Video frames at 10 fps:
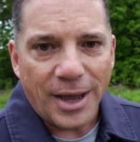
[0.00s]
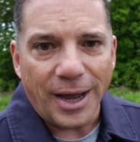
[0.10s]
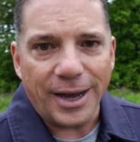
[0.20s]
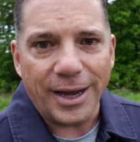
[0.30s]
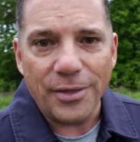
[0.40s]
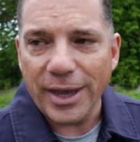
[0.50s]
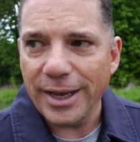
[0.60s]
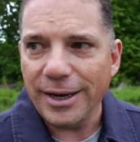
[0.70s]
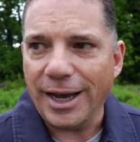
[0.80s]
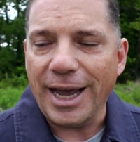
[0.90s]
And
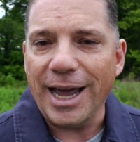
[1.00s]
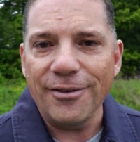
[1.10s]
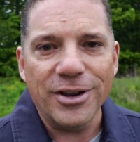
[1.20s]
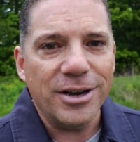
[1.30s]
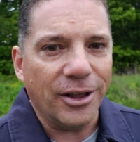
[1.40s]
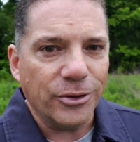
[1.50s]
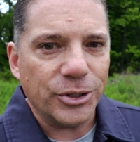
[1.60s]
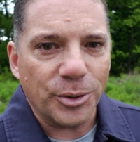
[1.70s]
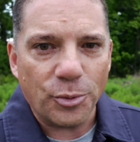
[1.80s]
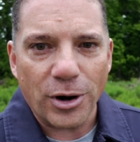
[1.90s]
then I have another
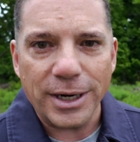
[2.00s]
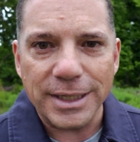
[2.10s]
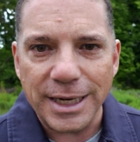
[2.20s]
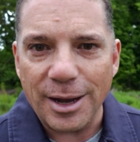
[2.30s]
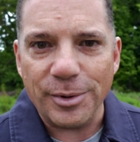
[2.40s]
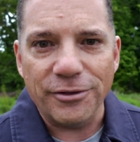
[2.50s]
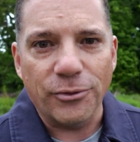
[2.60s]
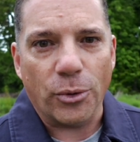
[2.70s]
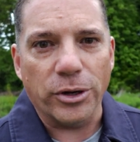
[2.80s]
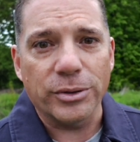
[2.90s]
surprise coming
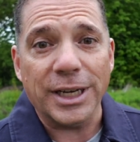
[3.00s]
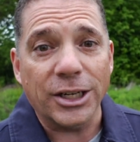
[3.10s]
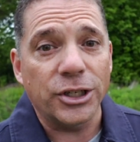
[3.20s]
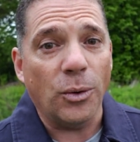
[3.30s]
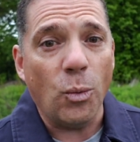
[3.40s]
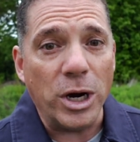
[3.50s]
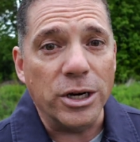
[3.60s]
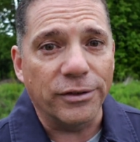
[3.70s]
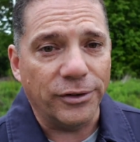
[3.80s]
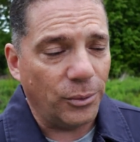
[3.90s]
for you. It's actually a
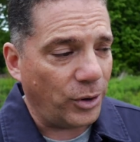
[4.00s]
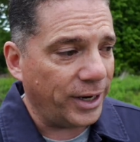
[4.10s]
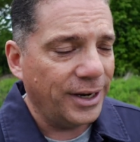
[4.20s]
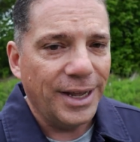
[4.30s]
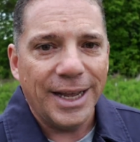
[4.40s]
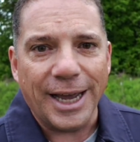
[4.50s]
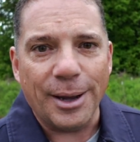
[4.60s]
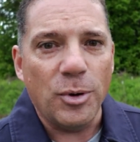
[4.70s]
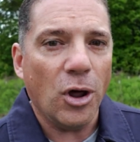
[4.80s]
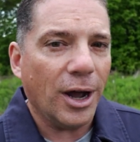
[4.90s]
wonderful one.
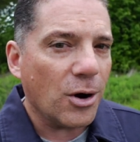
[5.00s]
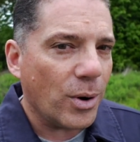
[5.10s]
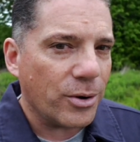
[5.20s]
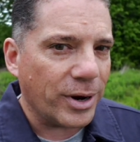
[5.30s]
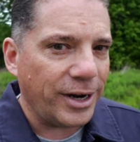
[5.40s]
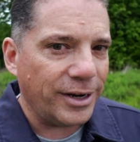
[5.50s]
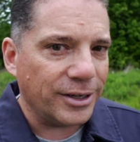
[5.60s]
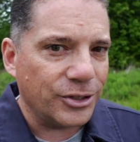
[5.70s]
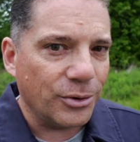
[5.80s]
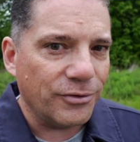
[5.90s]
Not quite ready
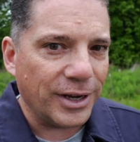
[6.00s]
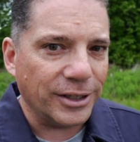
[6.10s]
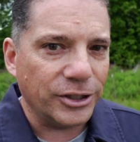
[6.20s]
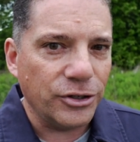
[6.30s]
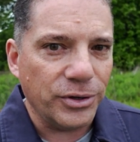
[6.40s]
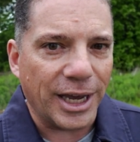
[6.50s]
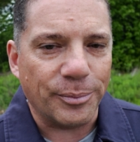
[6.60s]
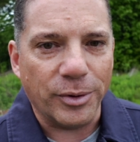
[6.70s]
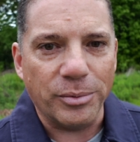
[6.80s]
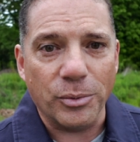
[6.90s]
to unveil it to you yet,
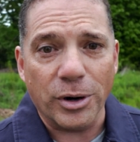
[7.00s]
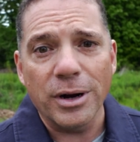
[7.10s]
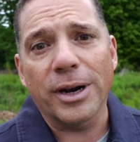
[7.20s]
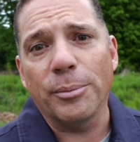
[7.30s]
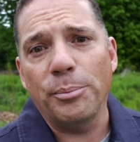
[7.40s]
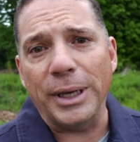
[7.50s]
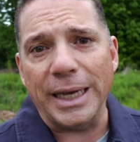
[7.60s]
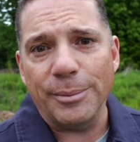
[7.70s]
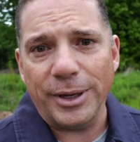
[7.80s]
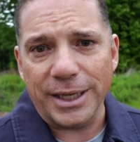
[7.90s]
but we've been working on a
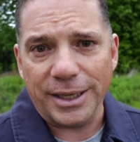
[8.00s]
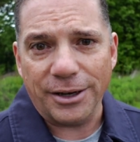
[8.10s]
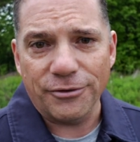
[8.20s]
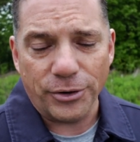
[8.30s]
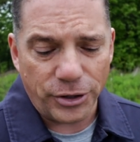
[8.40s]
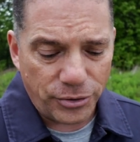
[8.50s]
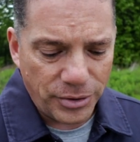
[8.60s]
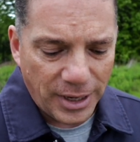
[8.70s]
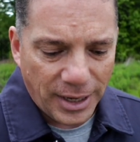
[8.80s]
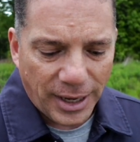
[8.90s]
big thing for you
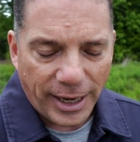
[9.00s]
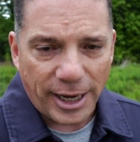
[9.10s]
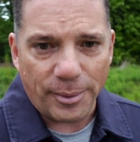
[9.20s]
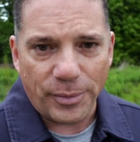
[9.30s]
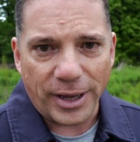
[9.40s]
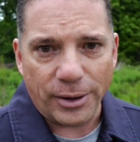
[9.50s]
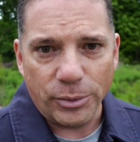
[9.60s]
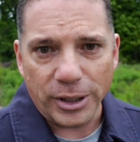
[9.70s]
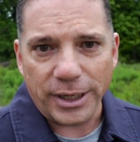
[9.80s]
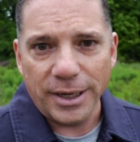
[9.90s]
that I
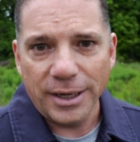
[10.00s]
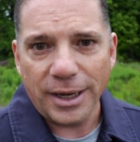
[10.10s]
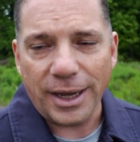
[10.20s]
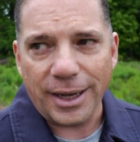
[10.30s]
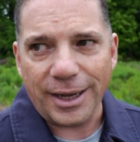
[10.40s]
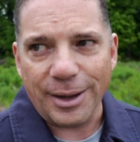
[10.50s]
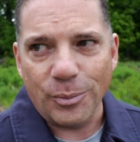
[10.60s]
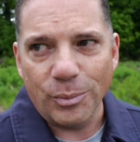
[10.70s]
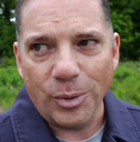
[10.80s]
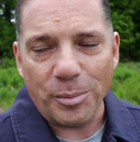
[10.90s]
really
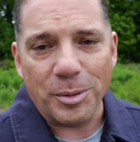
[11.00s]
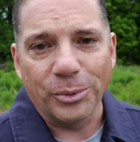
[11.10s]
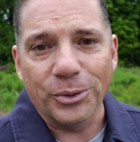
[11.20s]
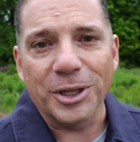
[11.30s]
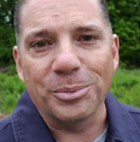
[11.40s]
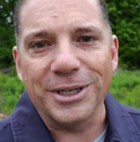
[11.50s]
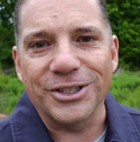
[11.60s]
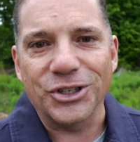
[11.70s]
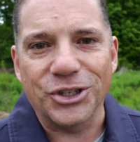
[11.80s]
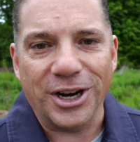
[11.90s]
and will be really
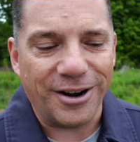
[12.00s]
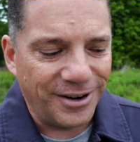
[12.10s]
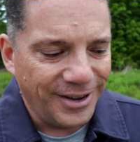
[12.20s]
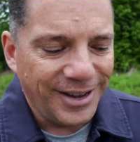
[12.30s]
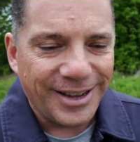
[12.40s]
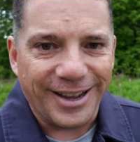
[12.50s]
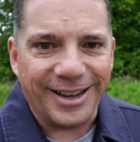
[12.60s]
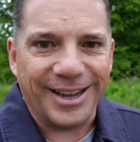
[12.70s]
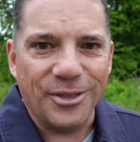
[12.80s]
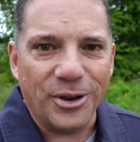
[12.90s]
pleased to share
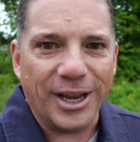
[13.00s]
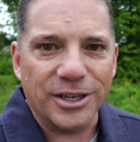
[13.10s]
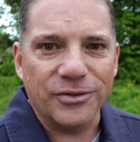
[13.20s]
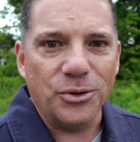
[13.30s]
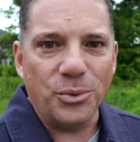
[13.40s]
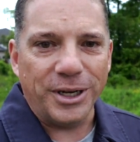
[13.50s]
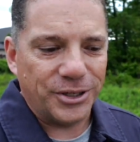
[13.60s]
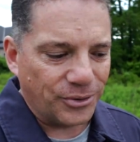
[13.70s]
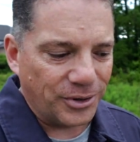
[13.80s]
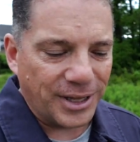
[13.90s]
in the next few
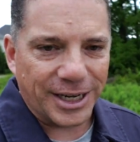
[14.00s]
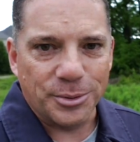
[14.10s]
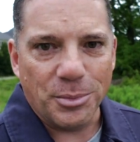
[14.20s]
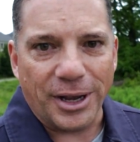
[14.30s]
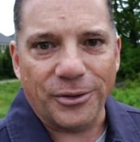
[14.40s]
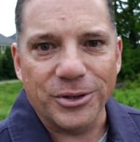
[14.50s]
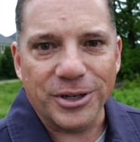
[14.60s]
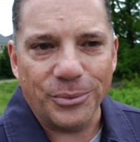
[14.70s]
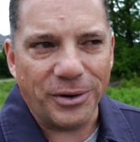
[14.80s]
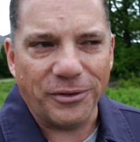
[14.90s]
weeks or in the next month.
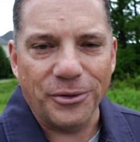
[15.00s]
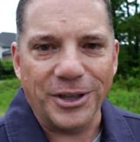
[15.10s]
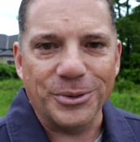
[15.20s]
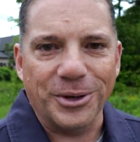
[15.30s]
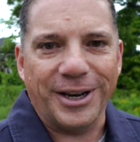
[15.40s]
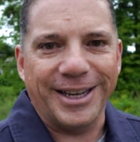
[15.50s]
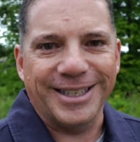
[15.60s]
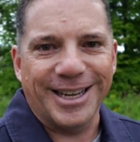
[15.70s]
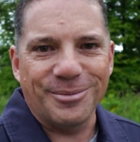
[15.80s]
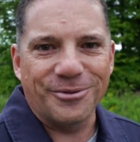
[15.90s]
We have a few things we got to
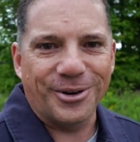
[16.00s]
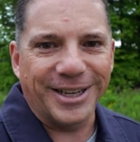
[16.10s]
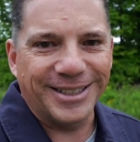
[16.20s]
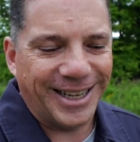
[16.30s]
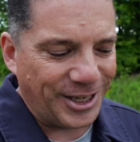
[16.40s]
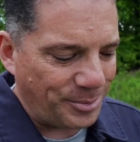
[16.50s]
get done before I can tell